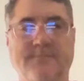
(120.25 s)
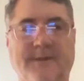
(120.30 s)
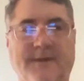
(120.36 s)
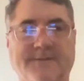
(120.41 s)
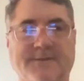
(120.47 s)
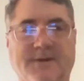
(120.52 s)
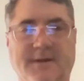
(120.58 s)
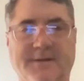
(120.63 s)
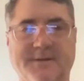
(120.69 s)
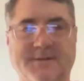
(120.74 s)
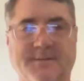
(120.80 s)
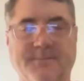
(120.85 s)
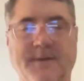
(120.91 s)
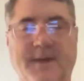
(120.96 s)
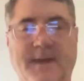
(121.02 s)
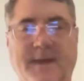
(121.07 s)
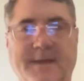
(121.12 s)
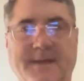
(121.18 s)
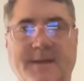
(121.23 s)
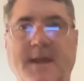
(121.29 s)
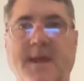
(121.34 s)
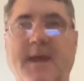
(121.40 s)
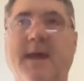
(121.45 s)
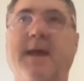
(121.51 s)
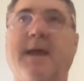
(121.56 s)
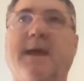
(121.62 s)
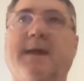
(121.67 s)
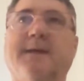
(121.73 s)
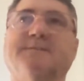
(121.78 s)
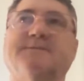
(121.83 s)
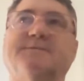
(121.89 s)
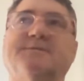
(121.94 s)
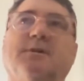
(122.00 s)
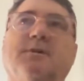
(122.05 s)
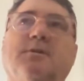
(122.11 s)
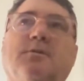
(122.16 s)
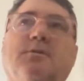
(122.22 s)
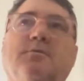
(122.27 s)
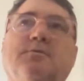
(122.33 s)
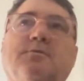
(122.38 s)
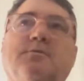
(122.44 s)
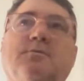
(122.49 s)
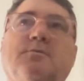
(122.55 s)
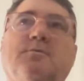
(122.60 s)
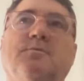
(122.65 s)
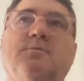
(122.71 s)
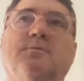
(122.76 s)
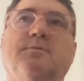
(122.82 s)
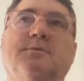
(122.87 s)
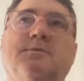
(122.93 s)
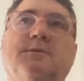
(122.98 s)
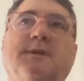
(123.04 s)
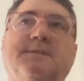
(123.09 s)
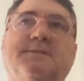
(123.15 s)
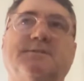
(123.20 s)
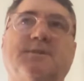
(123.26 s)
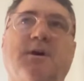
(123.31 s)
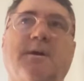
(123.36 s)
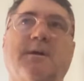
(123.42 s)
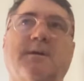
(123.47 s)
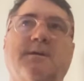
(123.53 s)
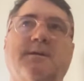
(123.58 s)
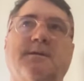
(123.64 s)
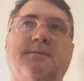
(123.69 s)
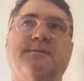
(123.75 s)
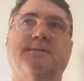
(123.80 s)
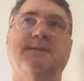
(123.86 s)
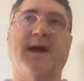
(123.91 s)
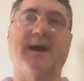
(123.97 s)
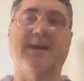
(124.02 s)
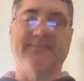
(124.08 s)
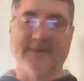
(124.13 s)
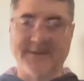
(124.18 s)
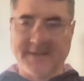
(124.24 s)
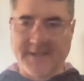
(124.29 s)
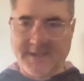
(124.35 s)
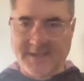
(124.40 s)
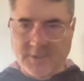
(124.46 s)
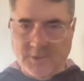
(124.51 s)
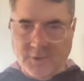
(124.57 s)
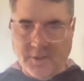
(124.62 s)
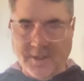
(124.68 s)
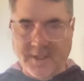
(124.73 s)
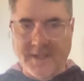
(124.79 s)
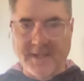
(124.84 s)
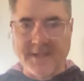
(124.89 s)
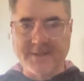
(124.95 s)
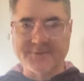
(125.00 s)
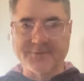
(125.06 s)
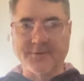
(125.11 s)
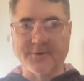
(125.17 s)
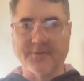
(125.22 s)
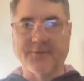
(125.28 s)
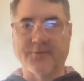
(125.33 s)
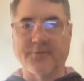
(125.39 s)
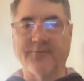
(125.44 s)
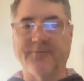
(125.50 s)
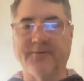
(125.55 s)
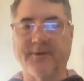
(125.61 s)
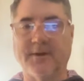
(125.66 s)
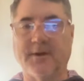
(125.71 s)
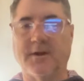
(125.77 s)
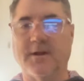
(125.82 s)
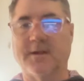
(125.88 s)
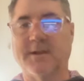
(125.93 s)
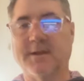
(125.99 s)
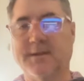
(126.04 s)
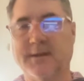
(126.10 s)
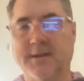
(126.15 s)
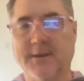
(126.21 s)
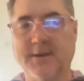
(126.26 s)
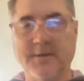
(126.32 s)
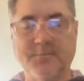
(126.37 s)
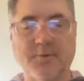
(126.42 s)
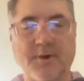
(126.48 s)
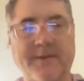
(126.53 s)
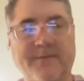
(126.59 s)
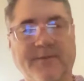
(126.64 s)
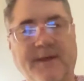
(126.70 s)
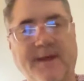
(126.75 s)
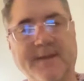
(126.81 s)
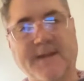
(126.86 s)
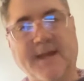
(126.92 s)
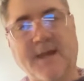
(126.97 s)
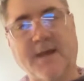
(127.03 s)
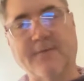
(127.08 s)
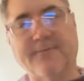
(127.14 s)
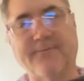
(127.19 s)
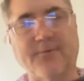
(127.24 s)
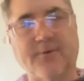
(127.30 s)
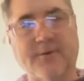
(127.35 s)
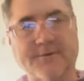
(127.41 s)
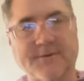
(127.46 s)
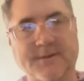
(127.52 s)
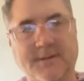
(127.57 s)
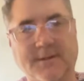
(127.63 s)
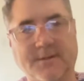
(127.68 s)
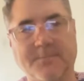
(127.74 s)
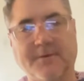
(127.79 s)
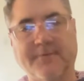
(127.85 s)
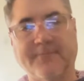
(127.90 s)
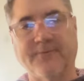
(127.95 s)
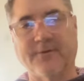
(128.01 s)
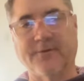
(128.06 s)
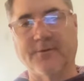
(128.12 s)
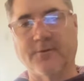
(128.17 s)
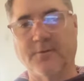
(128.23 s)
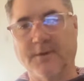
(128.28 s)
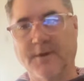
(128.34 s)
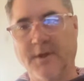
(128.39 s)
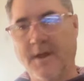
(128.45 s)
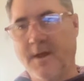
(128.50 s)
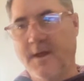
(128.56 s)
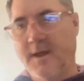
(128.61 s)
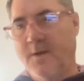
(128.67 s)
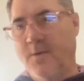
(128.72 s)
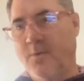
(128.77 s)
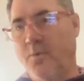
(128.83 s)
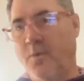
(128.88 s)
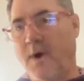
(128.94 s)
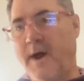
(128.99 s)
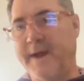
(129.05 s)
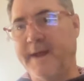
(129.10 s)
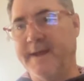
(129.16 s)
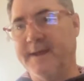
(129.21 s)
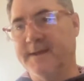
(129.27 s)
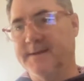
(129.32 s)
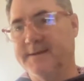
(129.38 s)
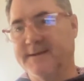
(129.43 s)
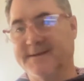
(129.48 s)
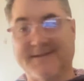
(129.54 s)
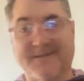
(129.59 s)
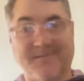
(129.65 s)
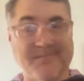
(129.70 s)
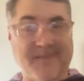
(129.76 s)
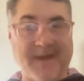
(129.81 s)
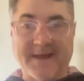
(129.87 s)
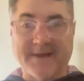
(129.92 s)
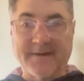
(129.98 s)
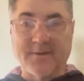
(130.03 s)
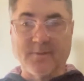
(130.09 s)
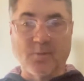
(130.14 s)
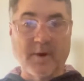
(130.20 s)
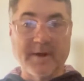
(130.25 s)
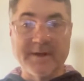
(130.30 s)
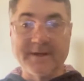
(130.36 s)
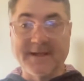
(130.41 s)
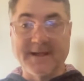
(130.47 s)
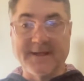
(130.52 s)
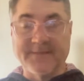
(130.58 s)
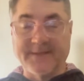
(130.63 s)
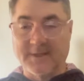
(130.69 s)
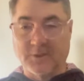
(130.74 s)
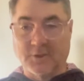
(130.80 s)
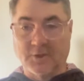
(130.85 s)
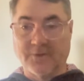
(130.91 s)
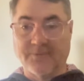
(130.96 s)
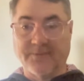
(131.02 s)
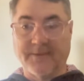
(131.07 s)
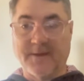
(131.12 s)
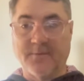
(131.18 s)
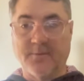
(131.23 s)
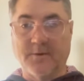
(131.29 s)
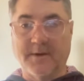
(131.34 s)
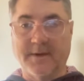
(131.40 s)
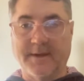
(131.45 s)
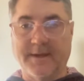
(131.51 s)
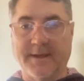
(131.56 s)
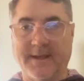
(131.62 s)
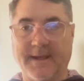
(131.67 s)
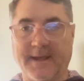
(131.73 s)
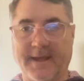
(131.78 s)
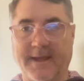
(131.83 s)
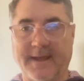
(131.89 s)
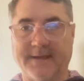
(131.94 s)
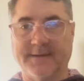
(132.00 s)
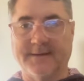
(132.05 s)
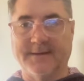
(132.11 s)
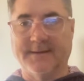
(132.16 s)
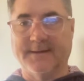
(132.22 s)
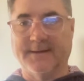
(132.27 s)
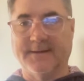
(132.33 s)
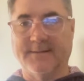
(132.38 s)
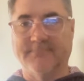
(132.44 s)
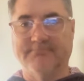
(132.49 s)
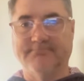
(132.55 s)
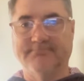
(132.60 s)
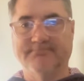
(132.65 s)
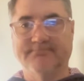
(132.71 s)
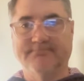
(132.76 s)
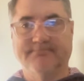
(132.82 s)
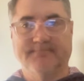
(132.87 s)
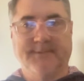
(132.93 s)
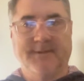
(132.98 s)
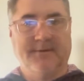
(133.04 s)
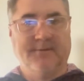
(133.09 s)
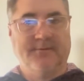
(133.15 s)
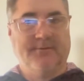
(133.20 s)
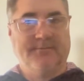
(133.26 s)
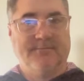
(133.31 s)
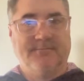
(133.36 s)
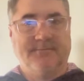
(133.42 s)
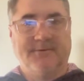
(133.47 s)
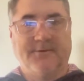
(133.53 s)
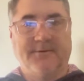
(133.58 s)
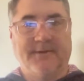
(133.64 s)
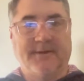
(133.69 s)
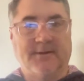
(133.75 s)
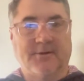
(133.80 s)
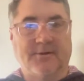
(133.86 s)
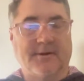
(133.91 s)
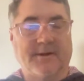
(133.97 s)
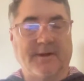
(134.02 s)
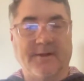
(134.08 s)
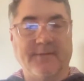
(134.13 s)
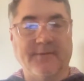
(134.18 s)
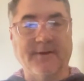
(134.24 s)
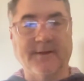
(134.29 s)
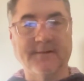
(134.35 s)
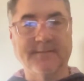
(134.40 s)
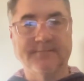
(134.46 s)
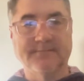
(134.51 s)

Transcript: that's awesome. And so let's dive into learning history through VR. Can you break that down for us a little bit further? Why does it matter? What can they learn that way? And do they learn anything?